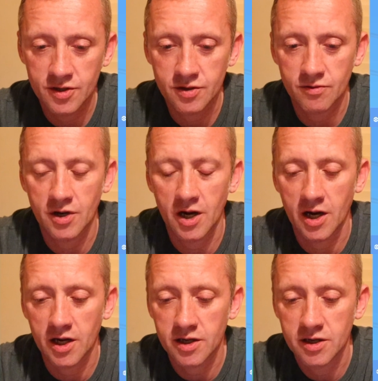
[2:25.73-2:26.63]
So
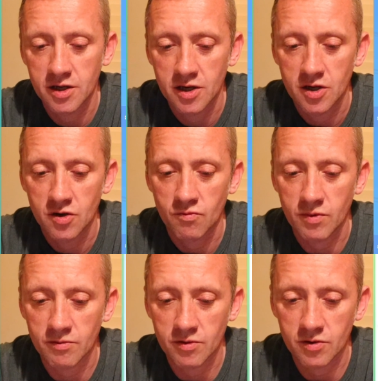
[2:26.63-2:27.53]
now
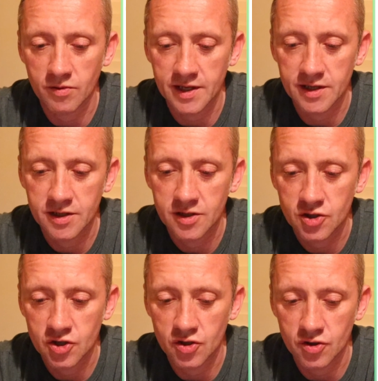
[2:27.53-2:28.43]
we will go in
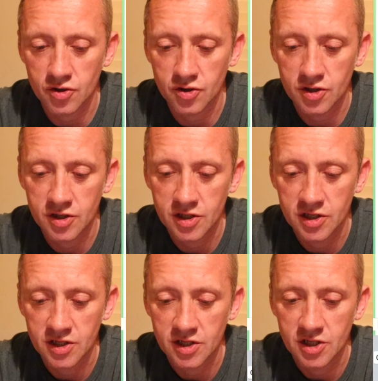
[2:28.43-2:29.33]
to
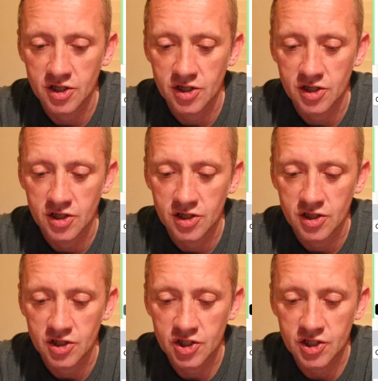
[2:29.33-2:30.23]

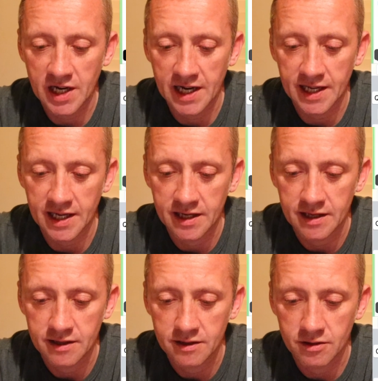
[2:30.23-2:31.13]
shiny.
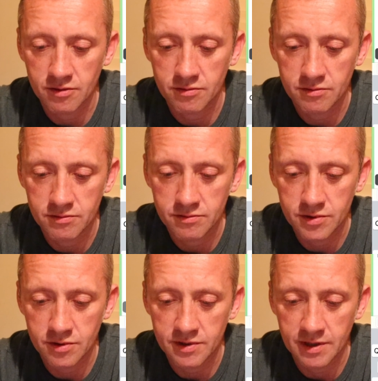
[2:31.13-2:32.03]
Oh,
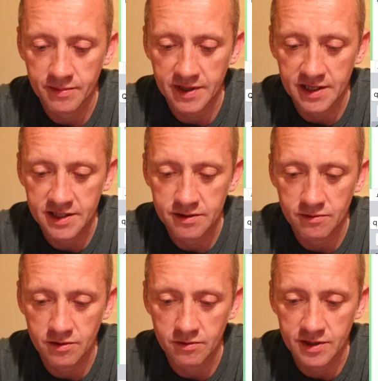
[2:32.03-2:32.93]
no, not paste.
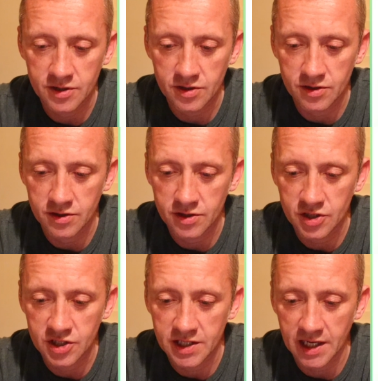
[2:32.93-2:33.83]
We'll go into
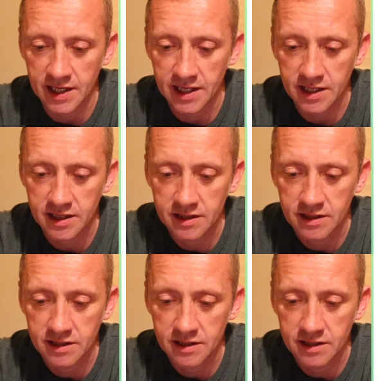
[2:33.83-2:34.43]
shiny.